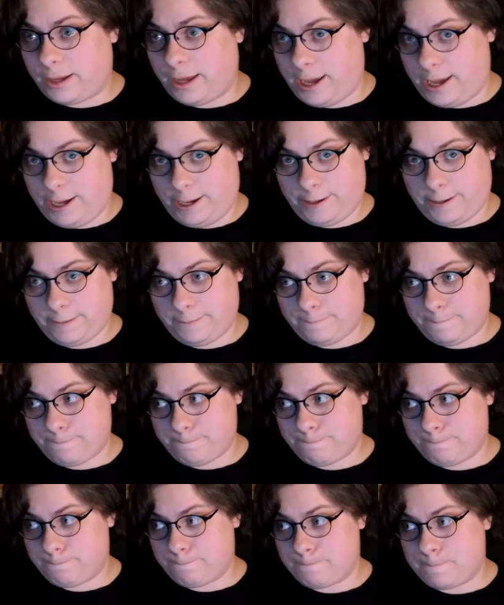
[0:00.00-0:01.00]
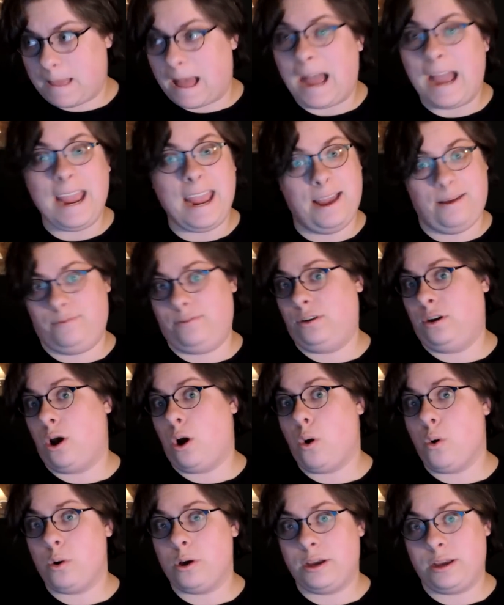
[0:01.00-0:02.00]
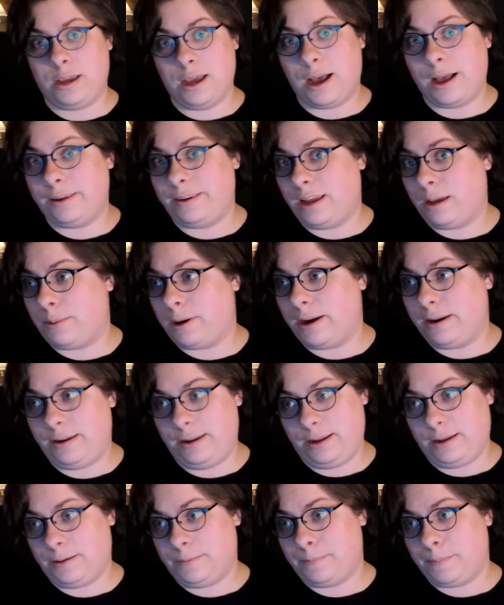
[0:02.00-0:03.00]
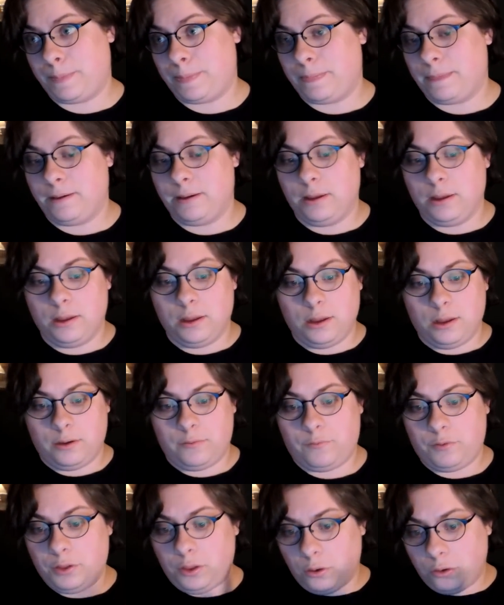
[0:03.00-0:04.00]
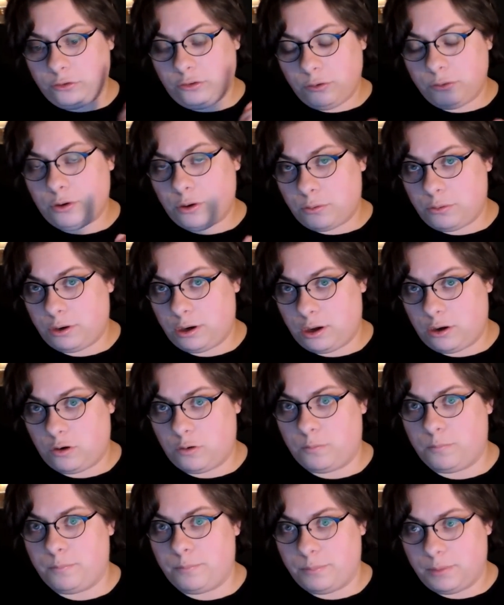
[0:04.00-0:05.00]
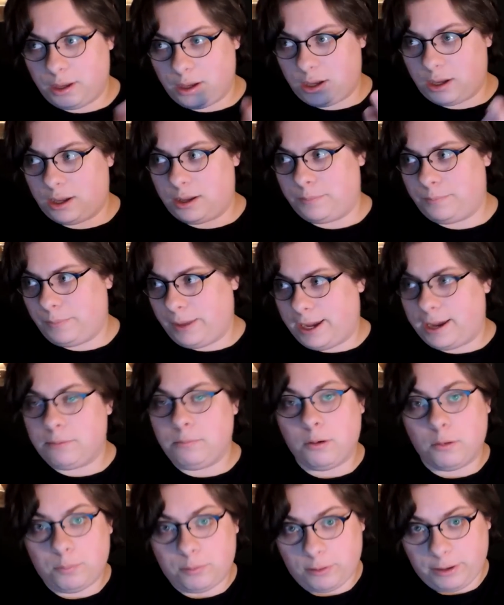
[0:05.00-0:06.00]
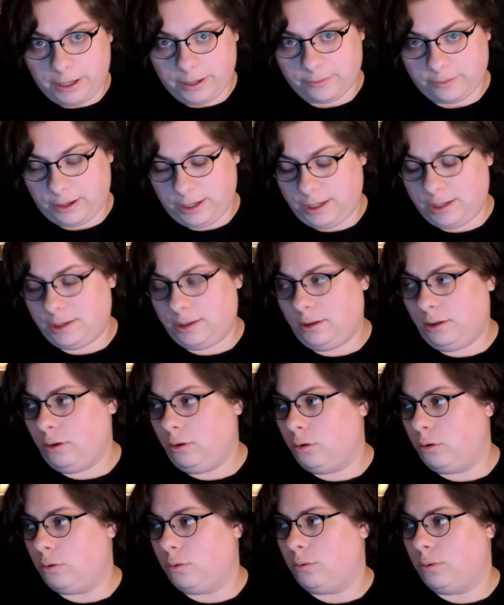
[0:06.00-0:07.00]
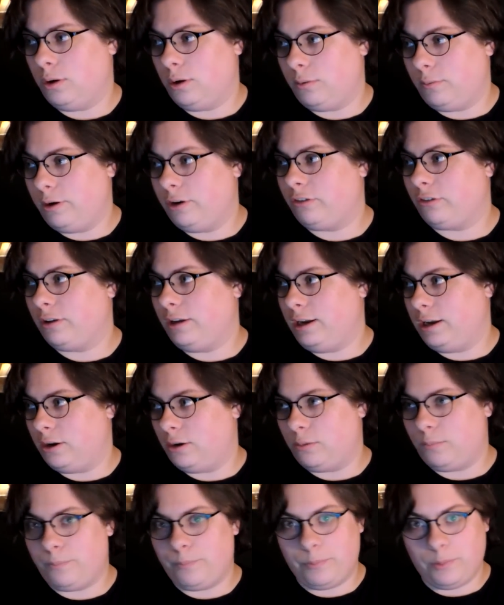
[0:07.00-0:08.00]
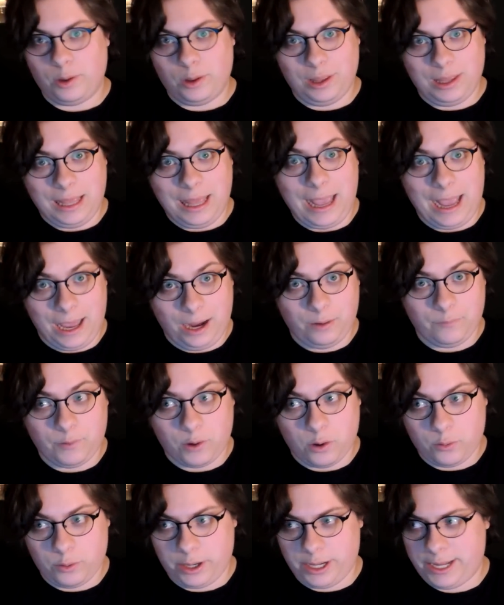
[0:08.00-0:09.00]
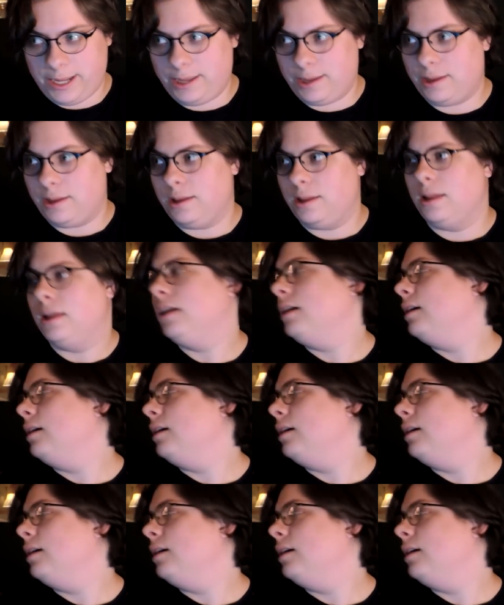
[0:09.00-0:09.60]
the cake. I have no goddamn idea. For those who don't know, uh, Admiral Parangosky, who originally, you know, head of ONI,